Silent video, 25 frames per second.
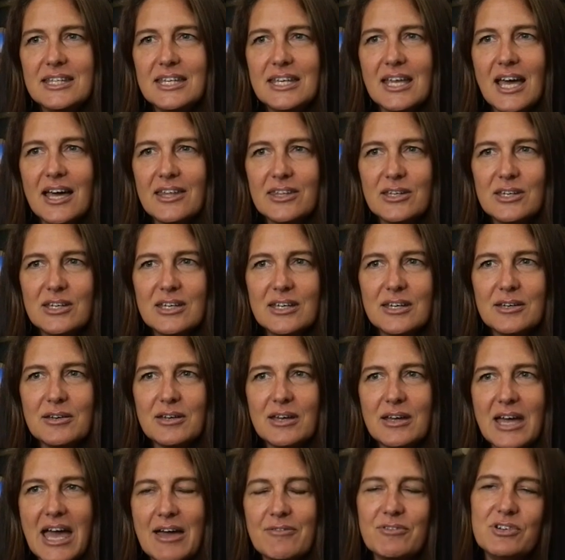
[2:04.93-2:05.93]
The other
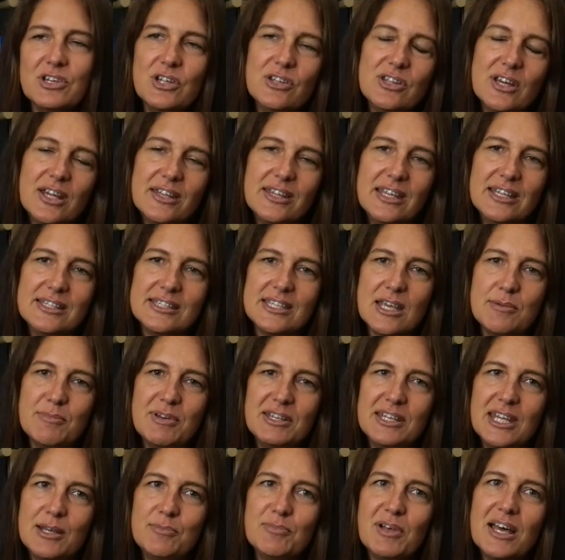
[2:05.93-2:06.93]
avenue that I think
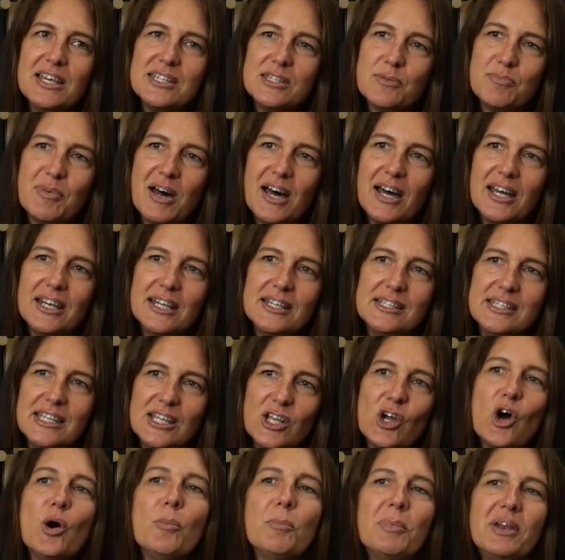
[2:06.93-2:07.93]
CBD plays a part is
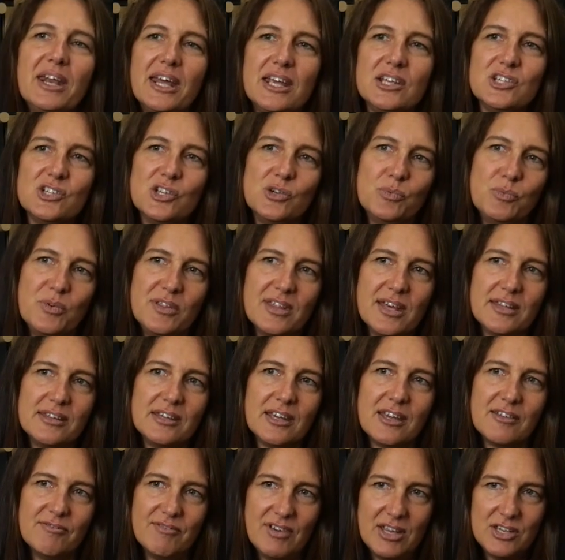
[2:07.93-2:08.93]
in combination with
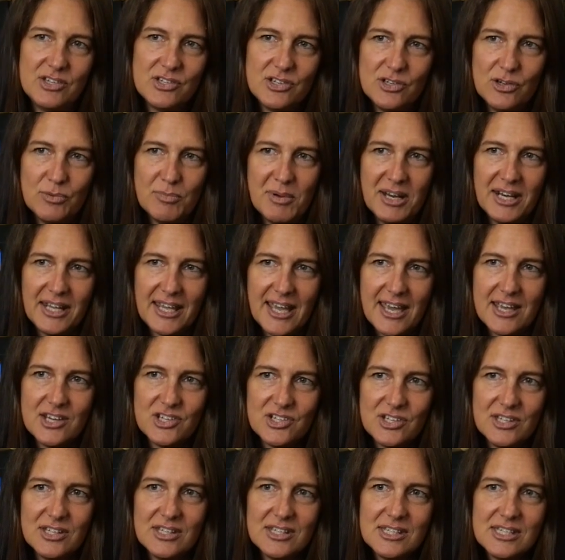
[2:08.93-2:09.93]
other conventional
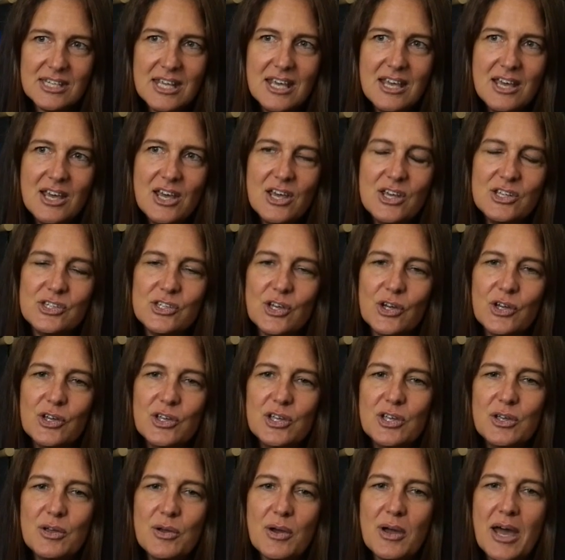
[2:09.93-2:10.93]
medications. So
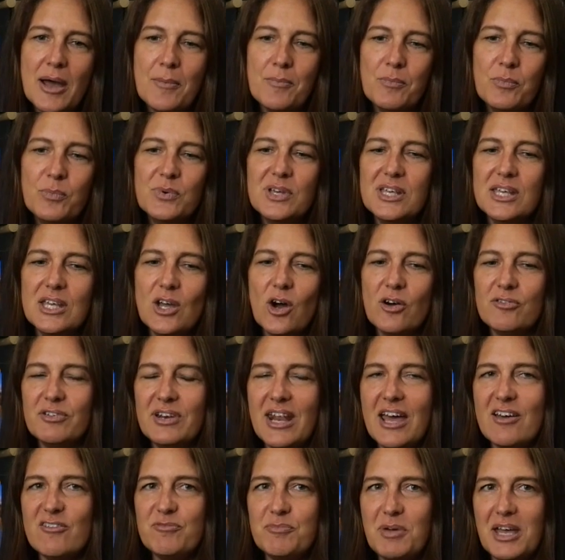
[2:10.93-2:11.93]
we
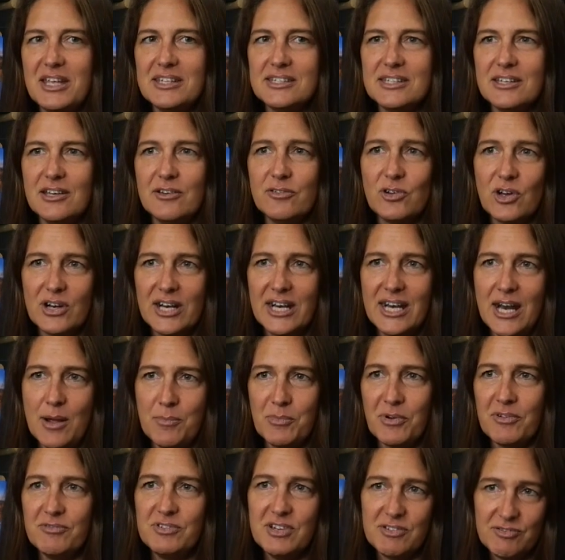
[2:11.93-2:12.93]
often have pets that have got a
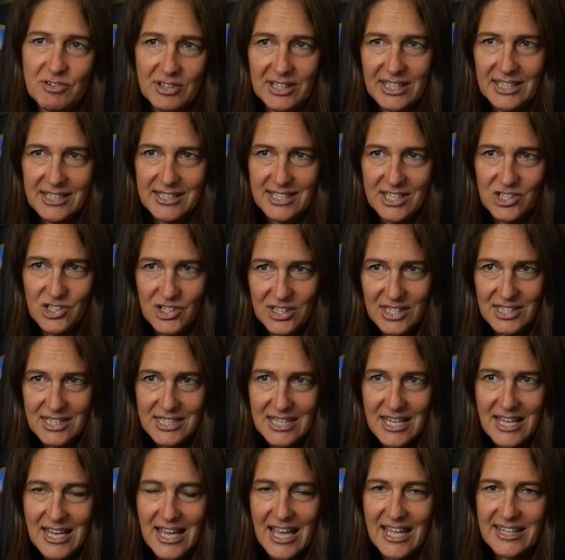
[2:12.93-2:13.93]
number of different
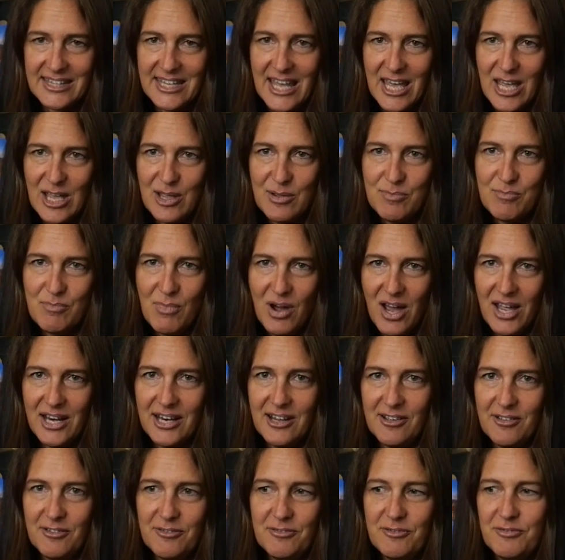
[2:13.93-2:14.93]
conditions, and they might
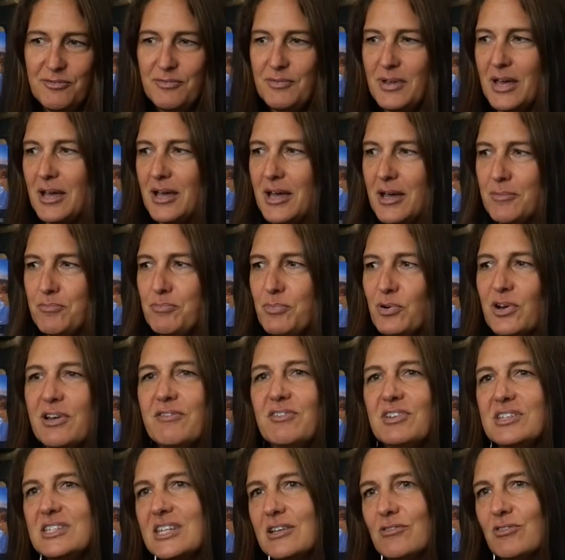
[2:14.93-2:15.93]
have
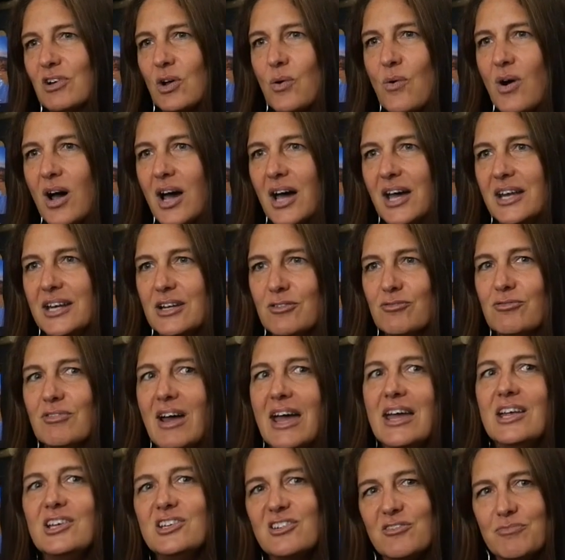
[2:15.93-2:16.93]
previously required a
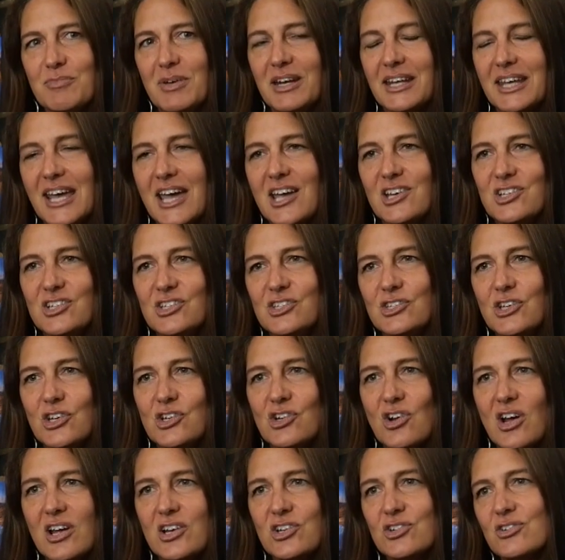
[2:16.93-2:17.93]
range of medications to
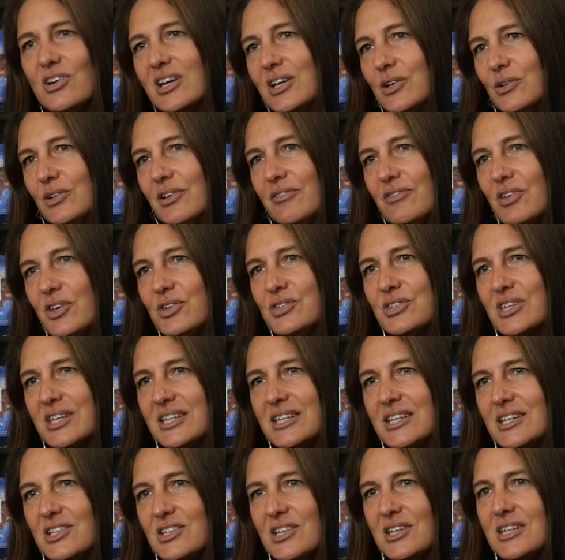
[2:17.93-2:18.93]
try and treat all of those
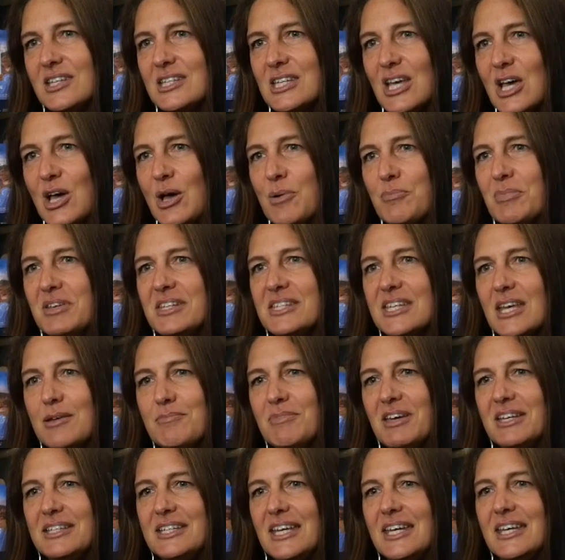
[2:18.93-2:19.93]
conditions, but
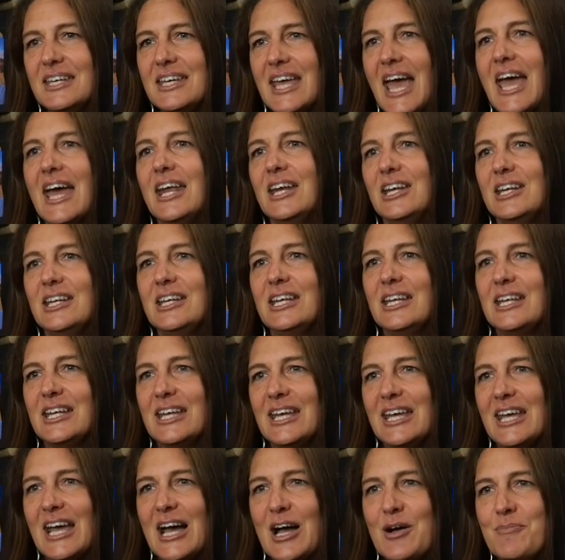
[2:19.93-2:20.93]
CBD can
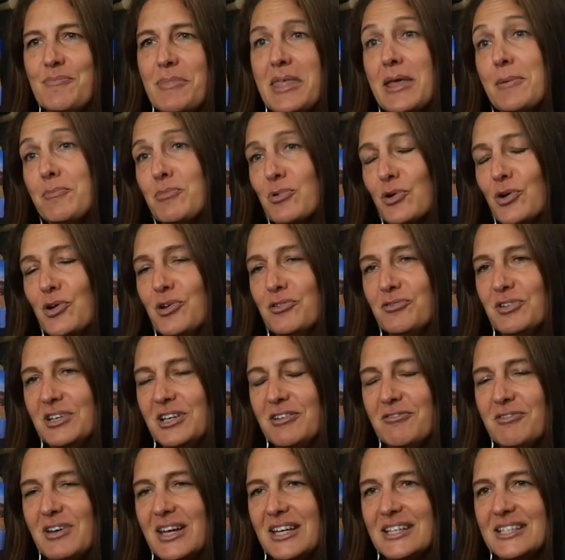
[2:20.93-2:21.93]
improve and
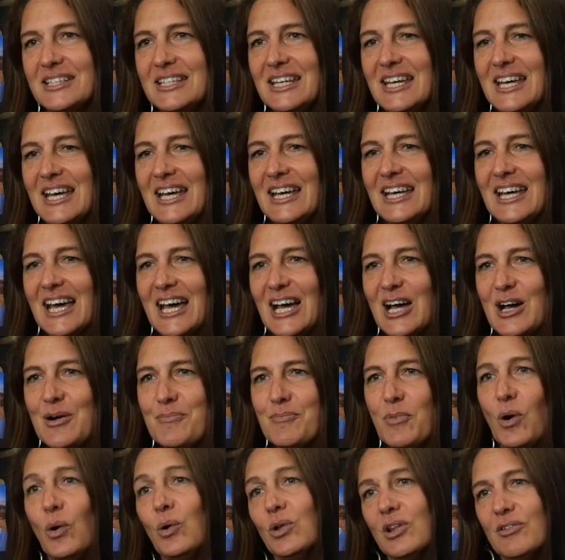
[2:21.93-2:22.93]
affect
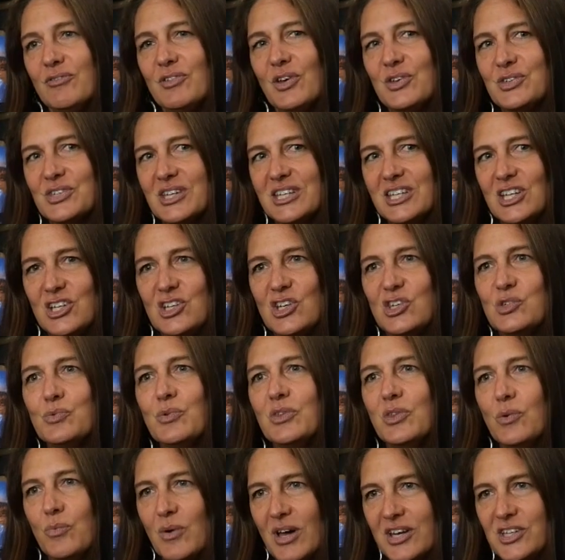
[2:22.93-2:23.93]
all of those conditions
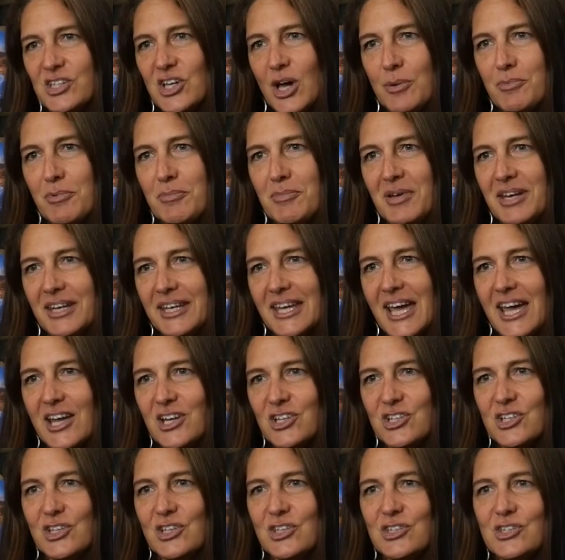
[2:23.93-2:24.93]
with the one type of
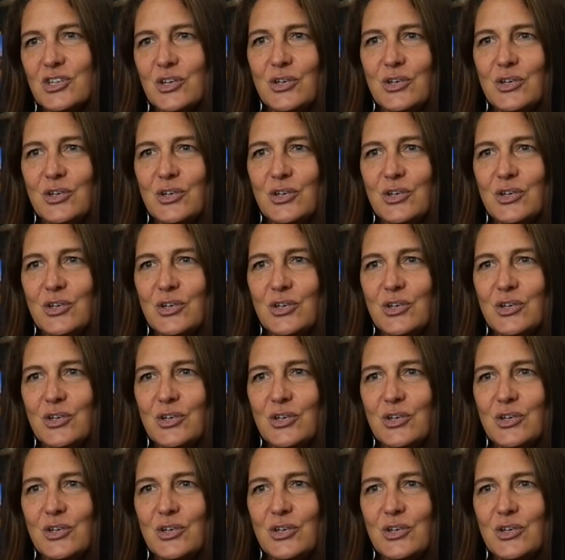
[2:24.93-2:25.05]
medication.